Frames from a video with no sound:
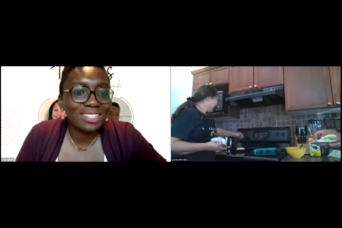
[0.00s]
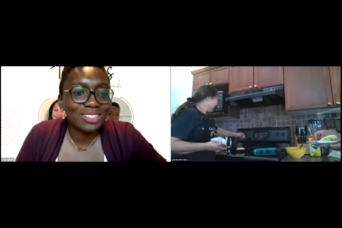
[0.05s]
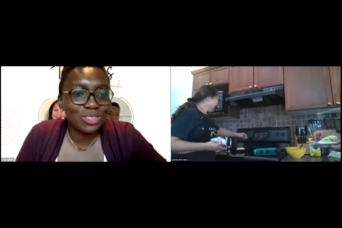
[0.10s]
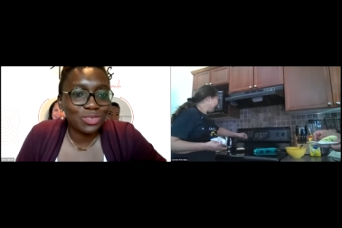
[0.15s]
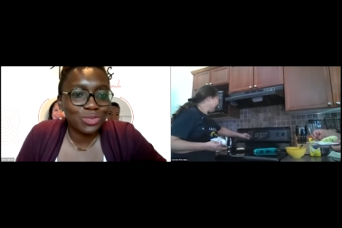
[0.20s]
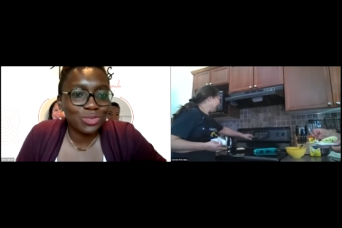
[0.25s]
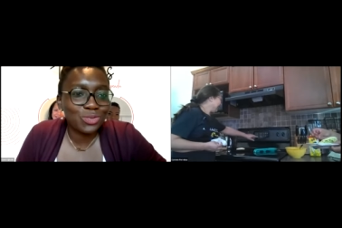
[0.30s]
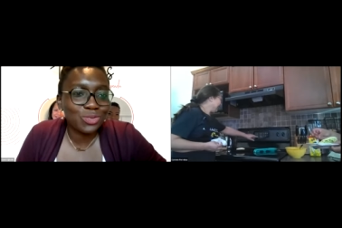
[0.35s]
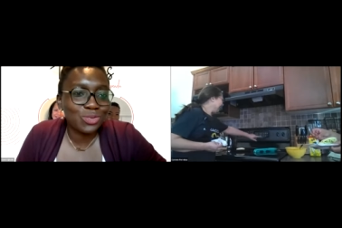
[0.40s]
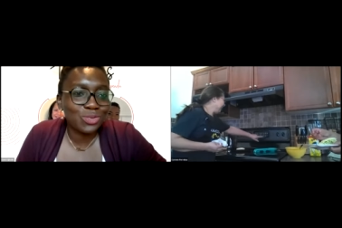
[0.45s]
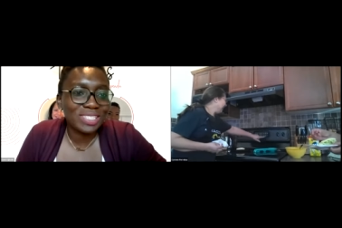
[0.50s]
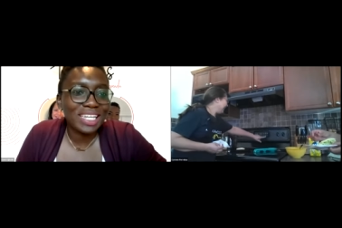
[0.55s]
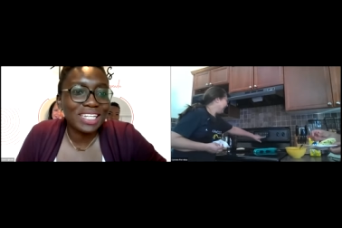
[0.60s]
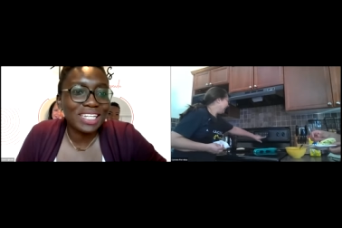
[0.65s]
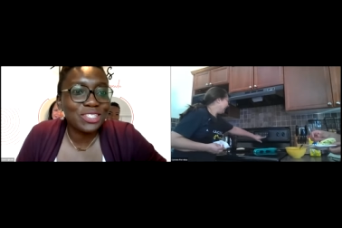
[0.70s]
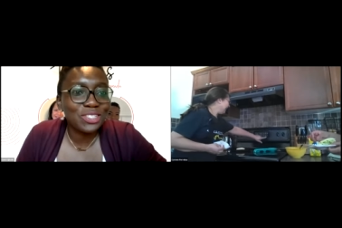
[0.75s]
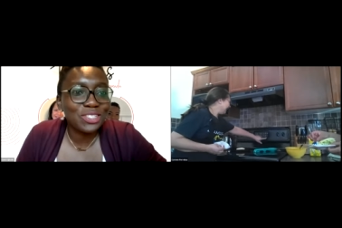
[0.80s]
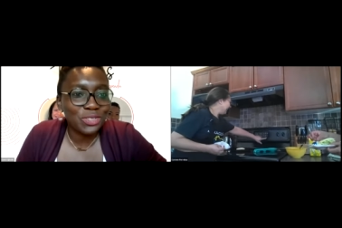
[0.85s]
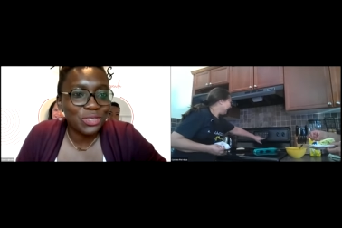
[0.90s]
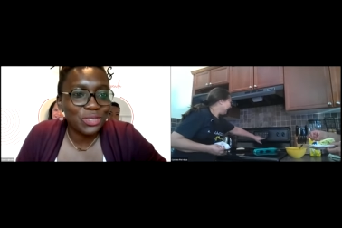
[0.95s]
to to
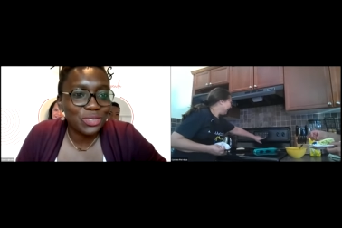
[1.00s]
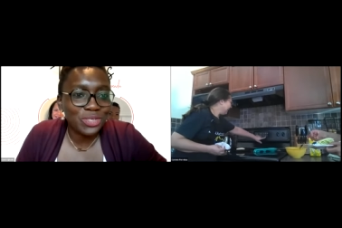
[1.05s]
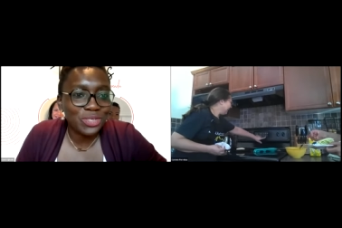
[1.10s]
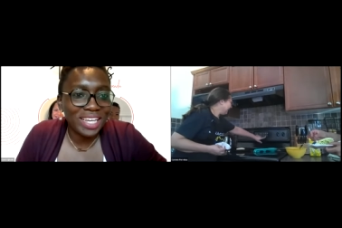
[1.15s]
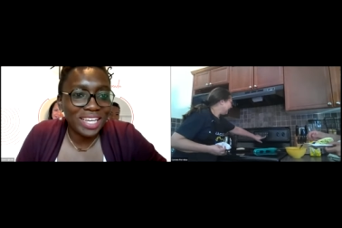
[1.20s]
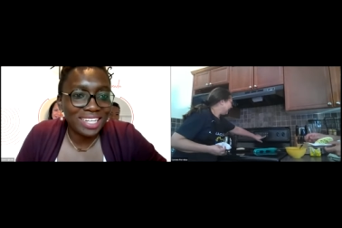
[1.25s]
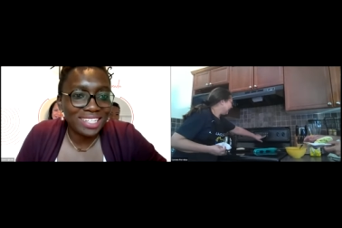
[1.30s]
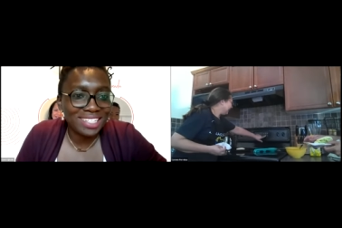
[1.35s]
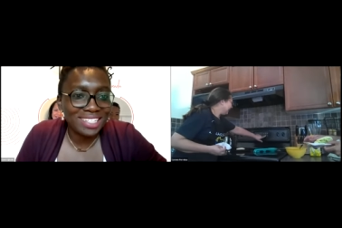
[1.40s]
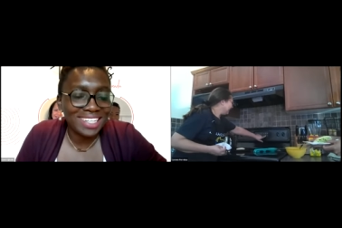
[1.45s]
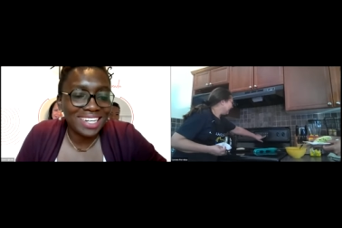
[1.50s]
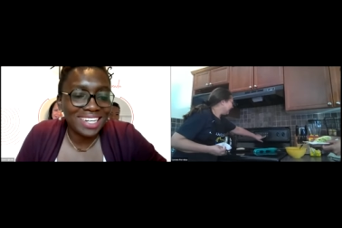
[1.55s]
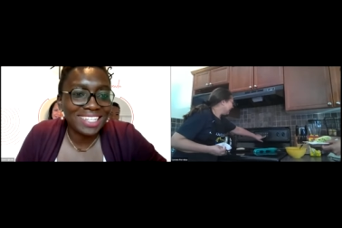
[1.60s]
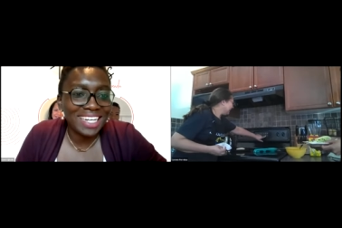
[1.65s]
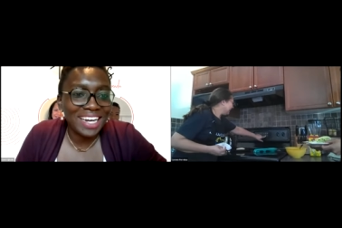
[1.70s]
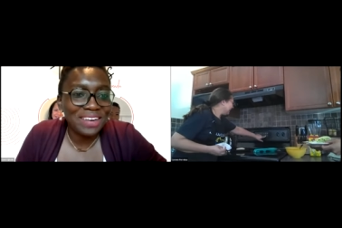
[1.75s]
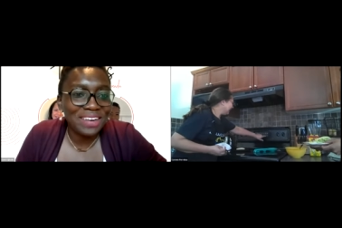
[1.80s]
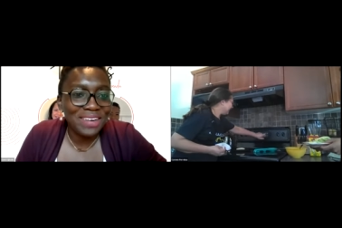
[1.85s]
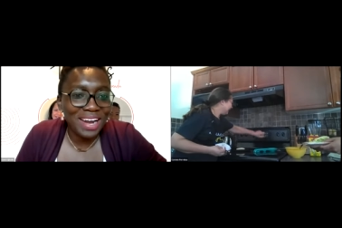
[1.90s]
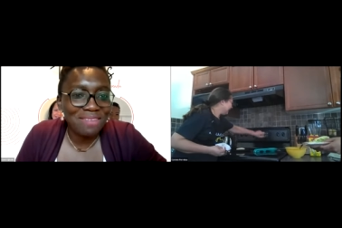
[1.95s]
send to you so you can see that
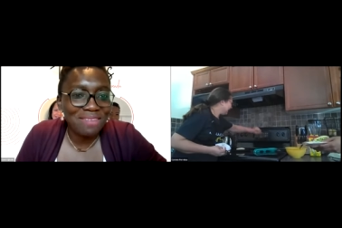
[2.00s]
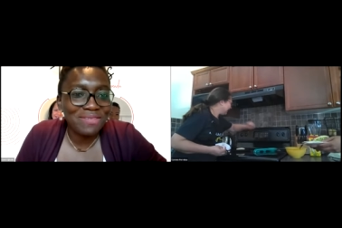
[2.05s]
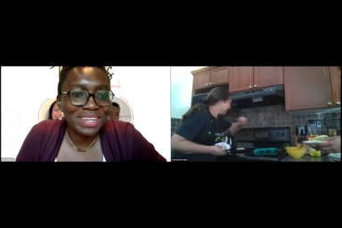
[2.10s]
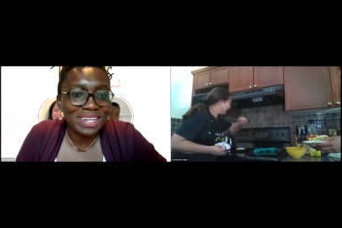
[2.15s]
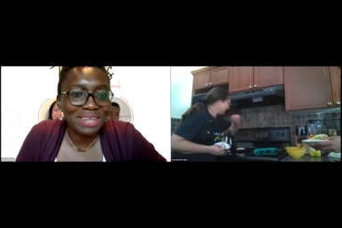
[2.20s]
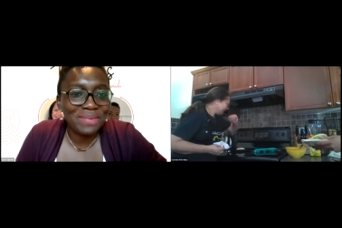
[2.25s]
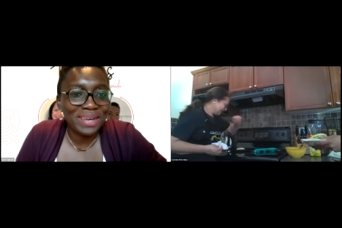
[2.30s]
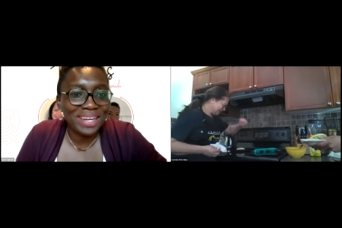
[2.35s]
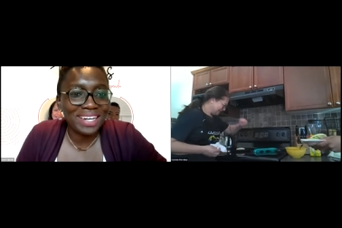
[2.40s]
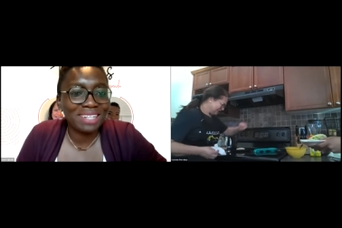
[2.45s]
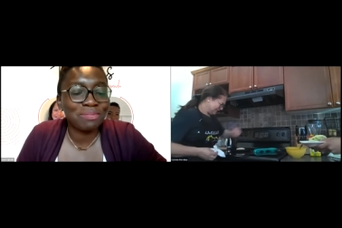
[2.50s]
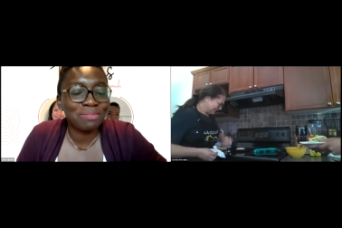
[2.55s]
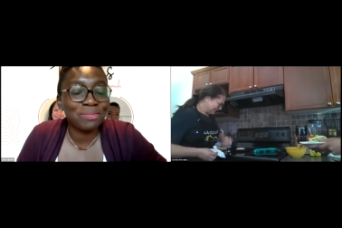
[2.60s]
I, I really made it.